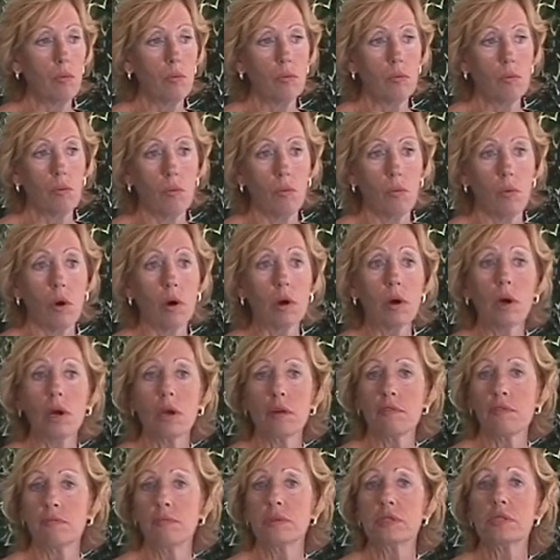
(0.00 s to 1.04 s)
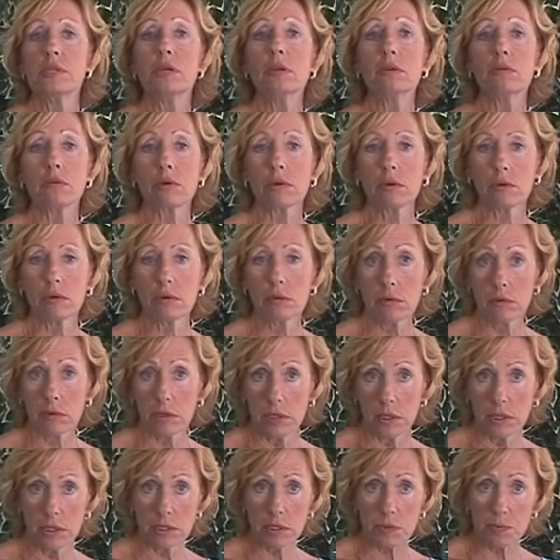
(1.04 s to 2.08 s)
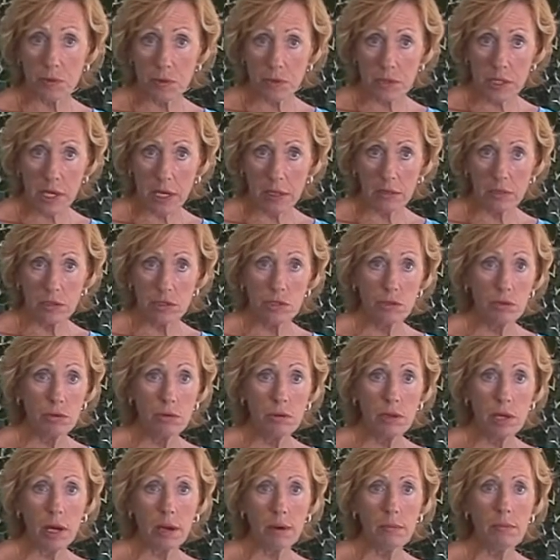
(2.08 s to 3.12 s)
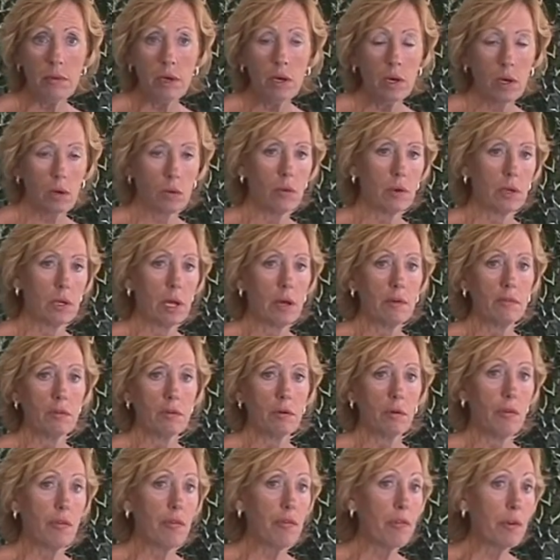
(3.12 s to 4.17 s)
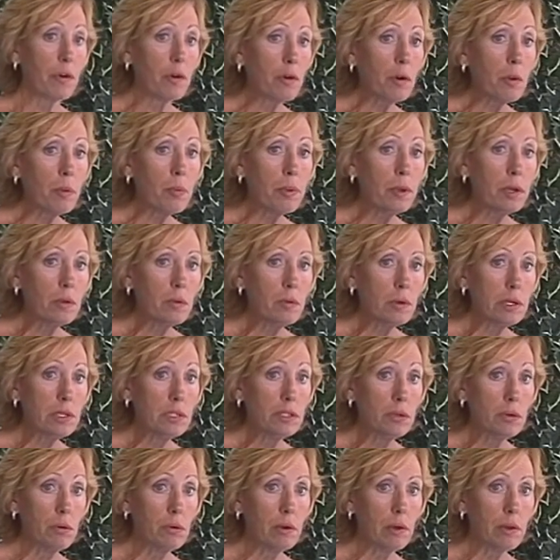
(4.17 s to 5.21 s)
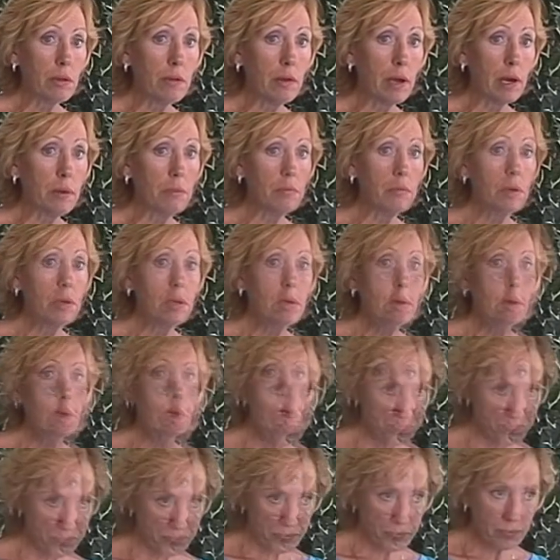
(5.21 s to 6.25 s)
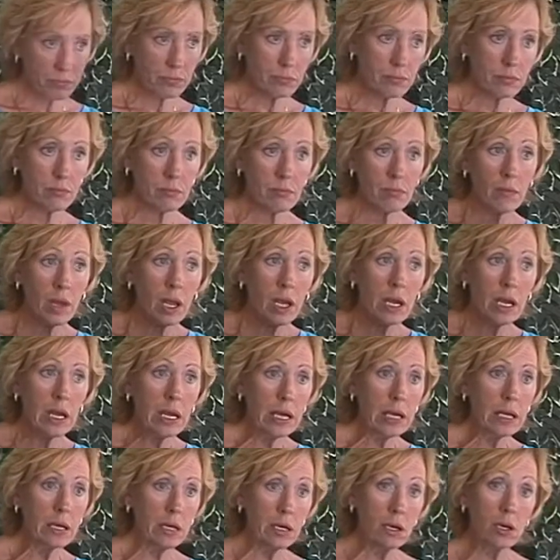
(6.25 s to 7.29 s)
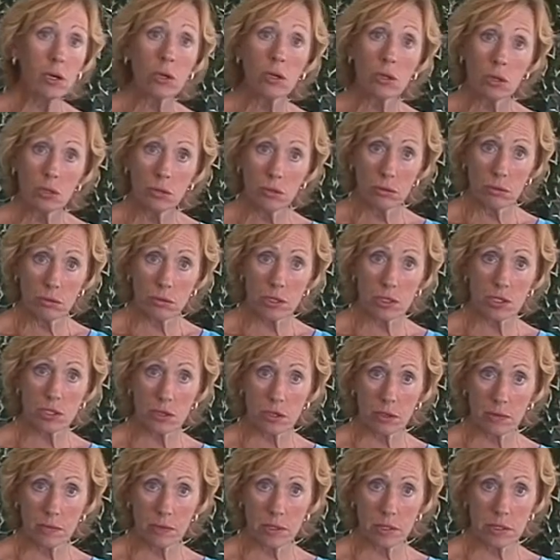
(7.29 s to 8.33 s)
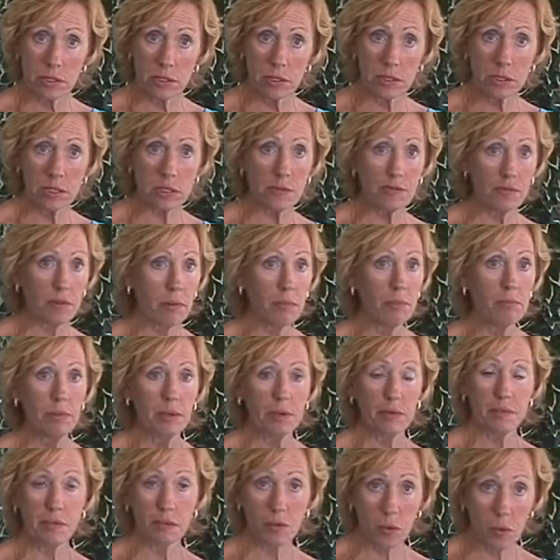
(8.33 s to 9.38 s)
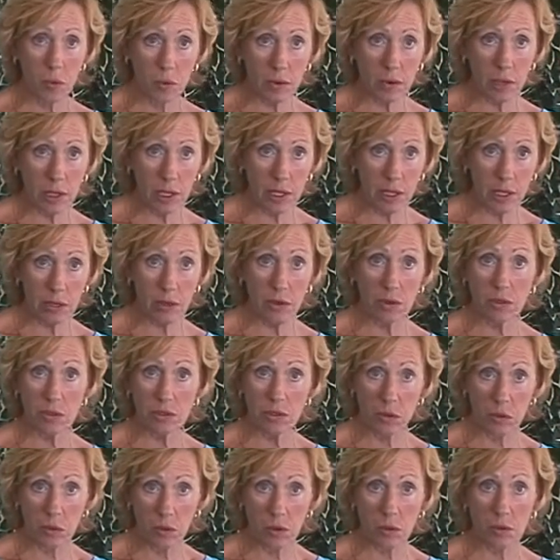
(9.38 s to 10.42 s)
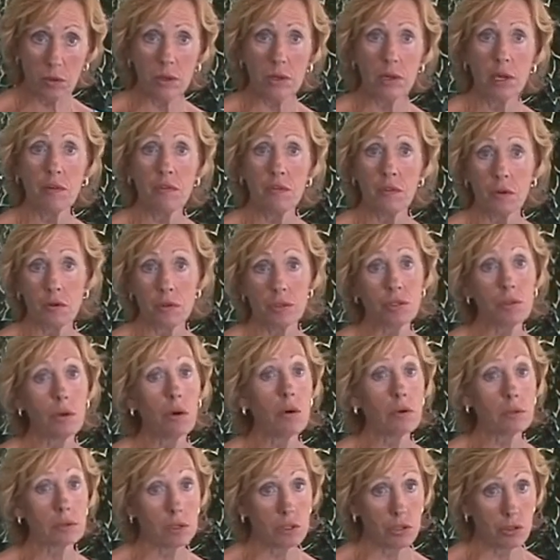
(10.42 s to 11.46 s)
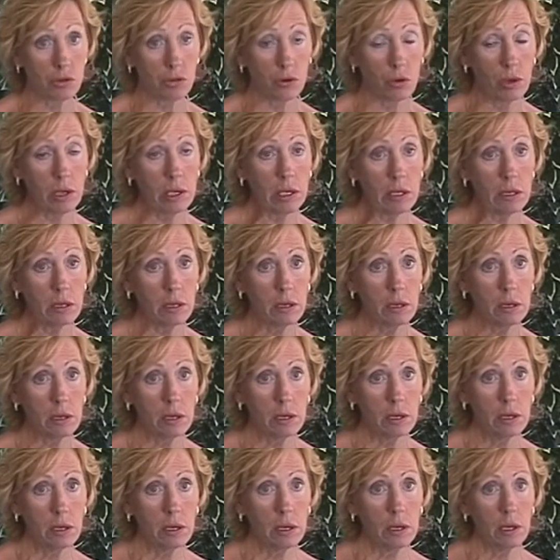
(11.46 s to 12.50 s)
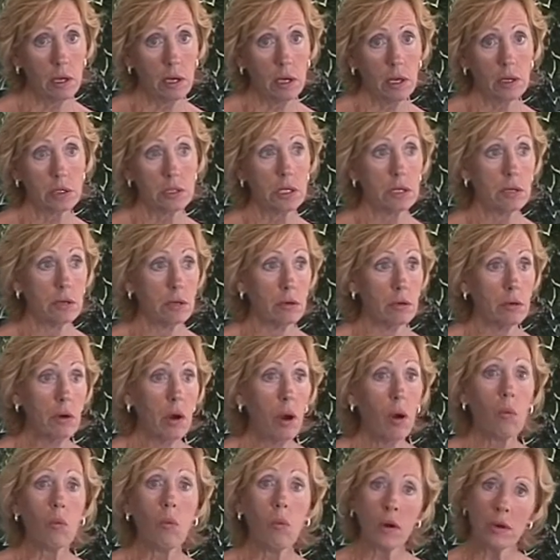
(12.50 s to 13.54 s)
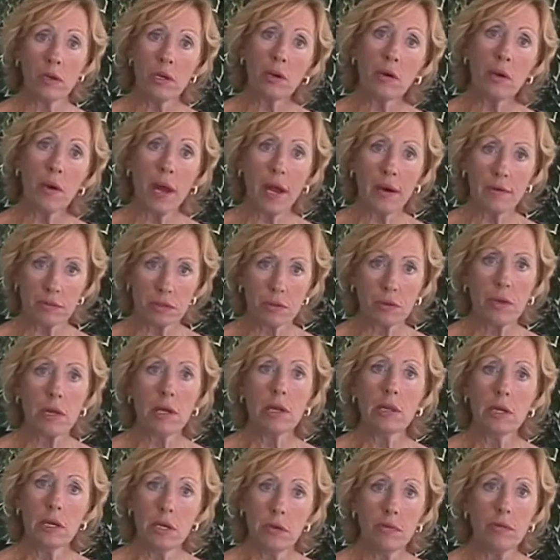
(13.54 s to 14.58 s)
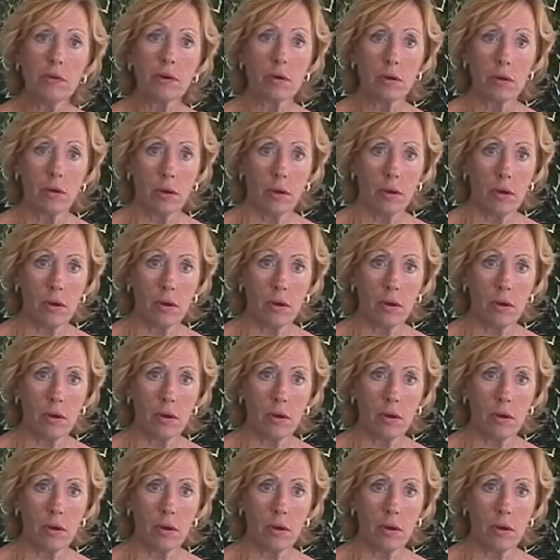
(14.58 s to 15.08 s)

what kind of material is presented to them, what level of therapy we do with them. It includes services from before they hit our door when they first talk to Troy till 1 year after they leave here.